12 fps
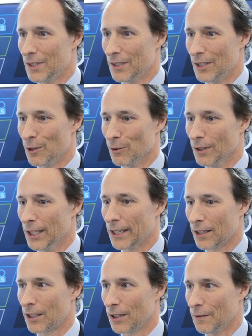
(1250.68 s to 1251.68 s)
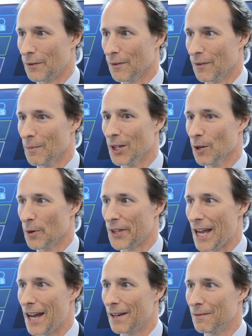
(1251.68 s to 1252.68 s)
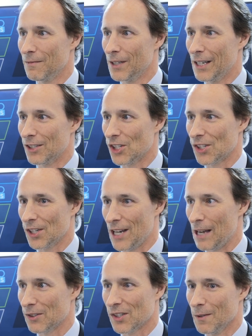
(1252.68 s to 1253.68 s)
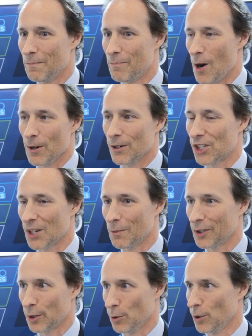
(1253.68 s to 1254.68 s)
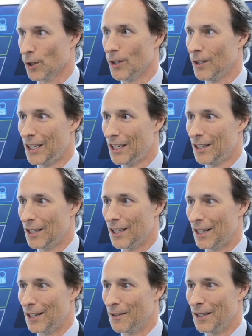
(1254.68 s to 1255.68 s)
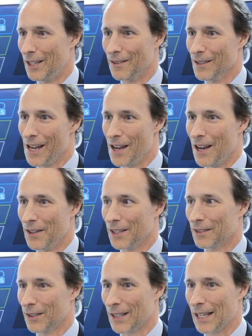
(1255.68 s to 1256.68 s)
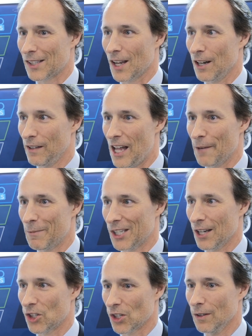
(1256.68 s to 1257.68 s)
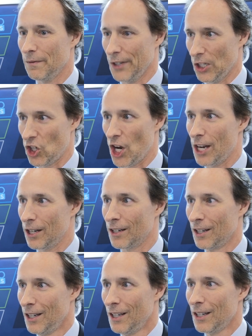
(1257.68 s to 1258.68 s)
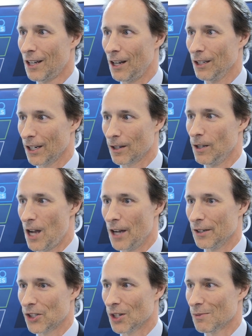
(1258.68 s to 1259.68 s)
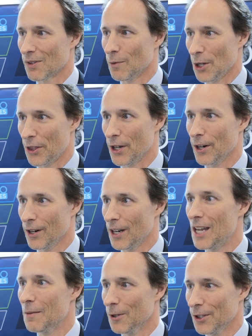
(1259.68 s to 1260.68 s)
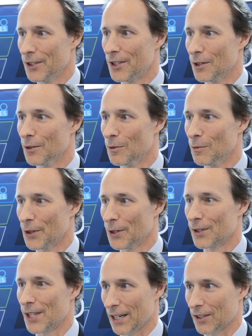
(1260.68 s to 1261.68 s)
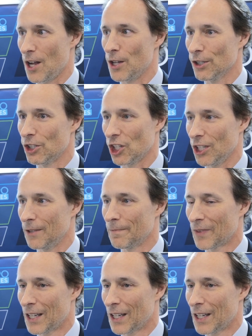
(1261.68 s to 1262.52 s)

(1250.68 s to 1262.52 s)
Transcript: You know, Link, if you're familiar with that, just announced a partnership with Google, and I think that that's got a lot of potential. VeChain, I like a lot in terms of what they're able to do with their technology.